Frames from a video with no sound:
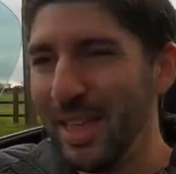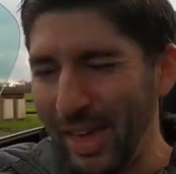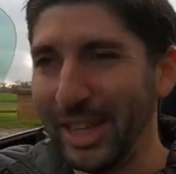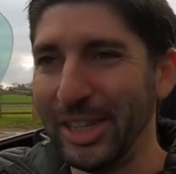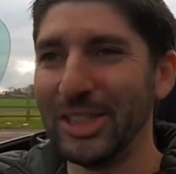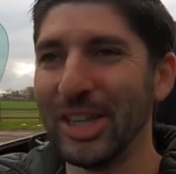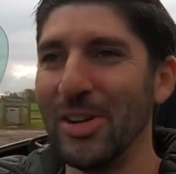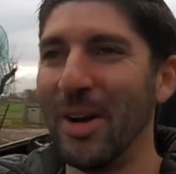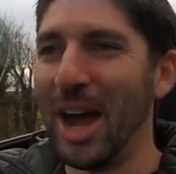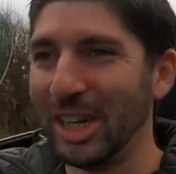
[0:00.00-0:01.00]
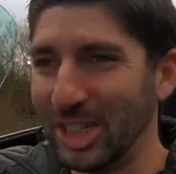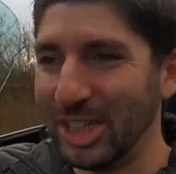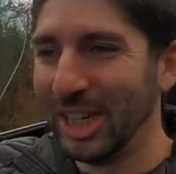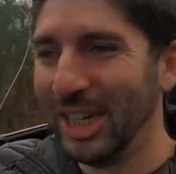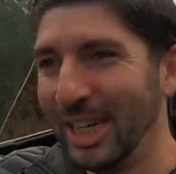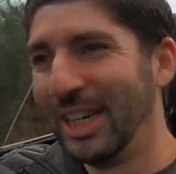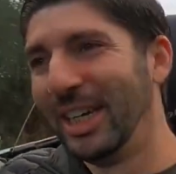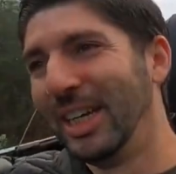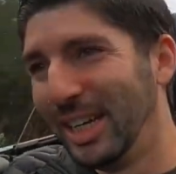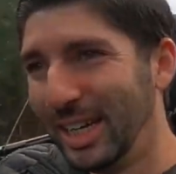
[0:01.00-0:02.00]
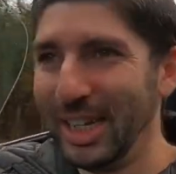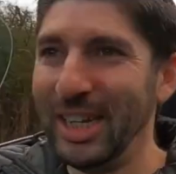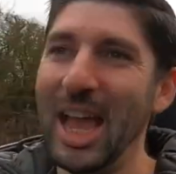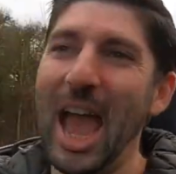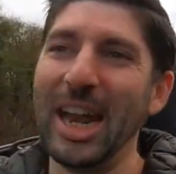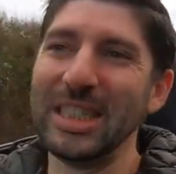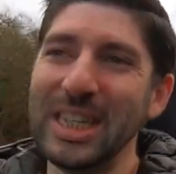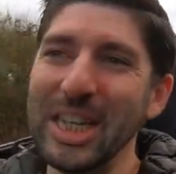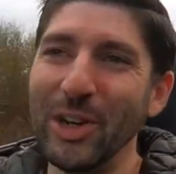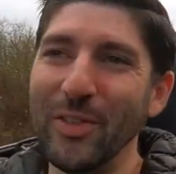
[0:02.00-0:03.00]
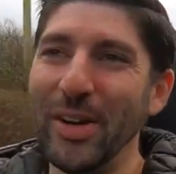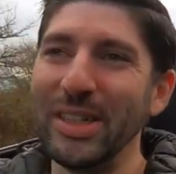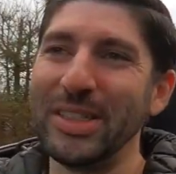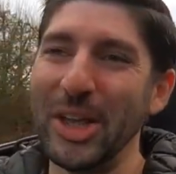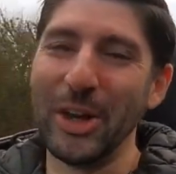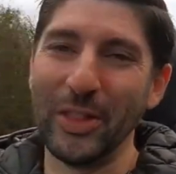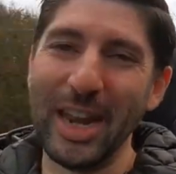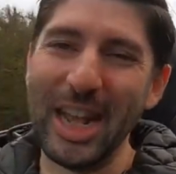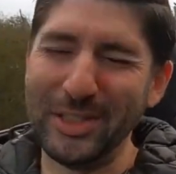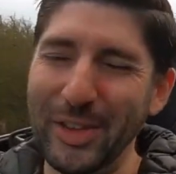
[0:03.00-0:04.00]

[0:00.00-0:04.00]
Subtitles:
Thank you so much. And I'll see you all very soon on the next